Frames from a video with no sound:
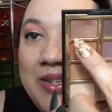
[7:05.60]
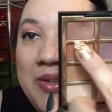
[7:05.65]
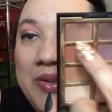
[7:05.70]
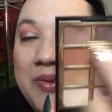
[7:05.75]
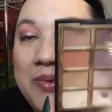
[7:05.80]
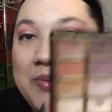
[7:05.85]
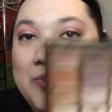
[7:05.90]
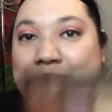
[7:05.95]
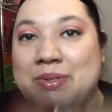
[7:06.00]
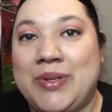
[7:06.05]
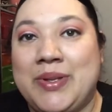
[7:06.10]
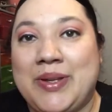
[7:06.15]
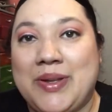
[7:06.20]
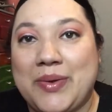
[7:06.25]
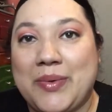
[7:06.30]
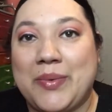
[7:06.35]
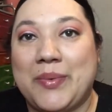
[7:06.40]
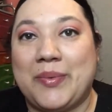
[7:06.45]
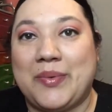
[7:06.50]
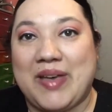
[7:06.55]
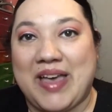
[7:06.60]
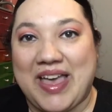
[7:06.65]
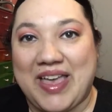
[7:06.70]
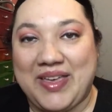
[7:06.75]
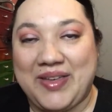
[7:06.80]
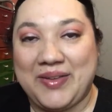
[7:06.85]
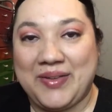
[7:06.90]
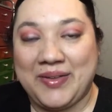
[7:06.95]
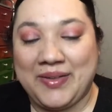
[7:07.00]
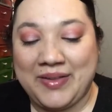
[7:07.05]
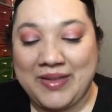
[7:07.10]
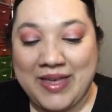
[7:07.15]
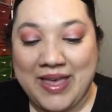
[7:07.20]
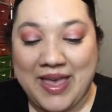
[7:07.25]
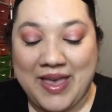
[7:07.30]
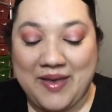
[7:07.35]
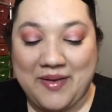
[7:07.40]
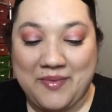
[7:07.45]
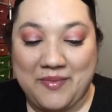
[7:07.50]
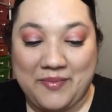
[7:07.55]
2, took a while.
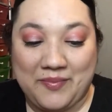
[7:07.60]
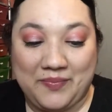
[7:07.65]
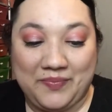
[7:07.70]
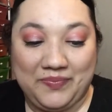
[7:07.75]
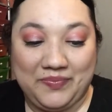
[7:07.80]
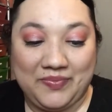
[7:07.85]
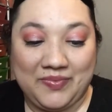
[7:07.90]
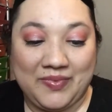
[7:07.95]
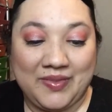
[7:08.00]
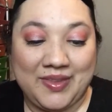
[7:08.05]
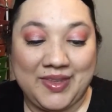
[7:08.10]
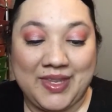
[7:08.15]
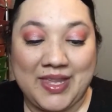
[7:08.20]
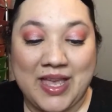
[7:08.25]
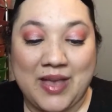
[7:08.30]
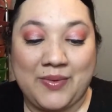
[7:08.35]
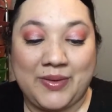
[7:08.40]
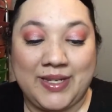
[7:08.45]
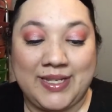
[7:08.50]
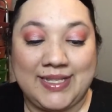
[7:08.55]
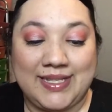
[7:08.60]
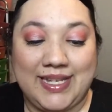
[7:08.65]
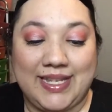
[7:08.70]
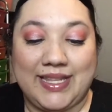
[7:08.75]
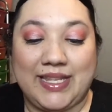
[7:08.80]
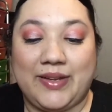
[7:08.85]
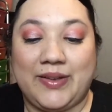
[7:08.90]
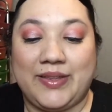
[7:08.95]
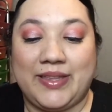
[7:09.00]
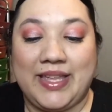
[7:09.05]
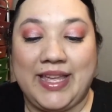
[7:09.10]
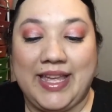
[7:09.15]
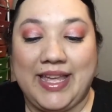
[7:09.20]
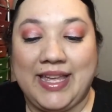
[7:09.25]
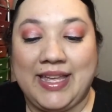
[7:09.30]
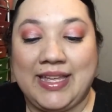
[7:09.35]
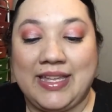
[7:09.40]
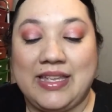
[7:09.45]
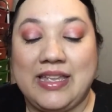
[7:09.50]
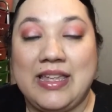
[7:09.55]
I want to say they were
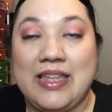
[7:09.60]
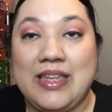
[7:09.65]
like